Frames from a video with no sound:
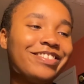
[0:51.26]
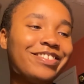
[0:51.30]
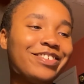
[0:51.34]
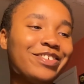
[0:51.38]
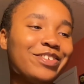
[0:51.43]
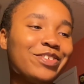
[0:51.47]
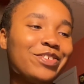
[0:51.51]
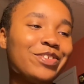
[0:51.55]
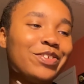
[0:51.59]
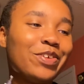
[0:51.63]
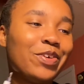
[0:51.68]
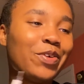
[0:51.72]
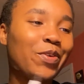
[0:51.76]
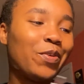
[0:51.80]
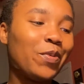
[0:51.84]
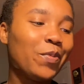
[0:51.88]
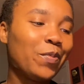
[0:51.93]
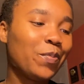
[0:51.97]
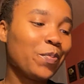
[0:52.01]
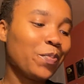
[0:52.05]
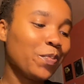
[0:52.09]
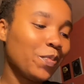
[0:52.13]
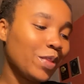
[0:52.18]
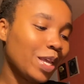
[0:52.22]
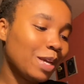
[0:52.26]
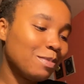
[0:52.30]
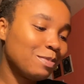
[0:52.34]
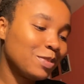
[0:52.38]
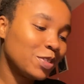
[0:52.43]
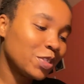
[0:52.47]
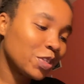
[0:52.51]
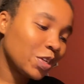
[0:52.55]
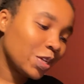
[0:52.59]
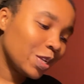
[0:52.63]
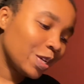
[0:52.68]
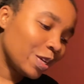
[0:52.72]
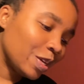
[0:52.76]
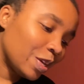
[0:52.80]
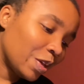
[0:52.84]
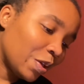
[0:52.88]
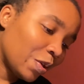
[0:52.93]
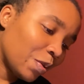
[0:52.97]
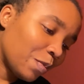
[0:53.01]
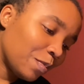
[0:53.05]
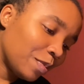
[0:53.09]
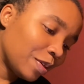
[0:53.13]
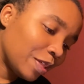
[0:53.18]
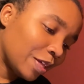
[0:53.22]
So I'm just gonna
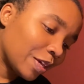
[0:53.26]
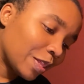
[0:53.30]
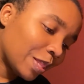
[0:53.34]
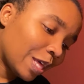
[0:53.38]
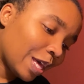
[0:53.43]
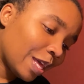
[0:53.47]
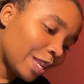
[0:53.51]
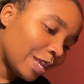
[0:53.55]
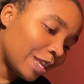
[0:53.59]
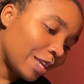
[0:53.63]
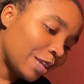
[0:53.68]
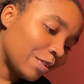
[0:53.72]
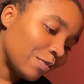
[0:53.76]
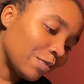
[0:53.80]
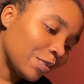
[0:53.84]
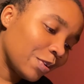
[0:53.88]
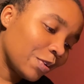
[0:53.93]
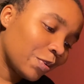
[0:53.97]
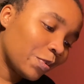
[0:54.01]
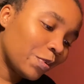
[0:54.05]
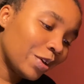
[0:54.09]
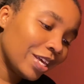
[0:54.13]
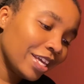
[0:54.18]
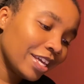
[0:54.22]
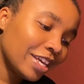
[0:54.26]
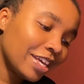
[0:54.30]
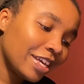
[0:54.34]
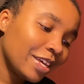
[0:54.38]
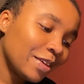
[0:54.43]
plug that in real quick.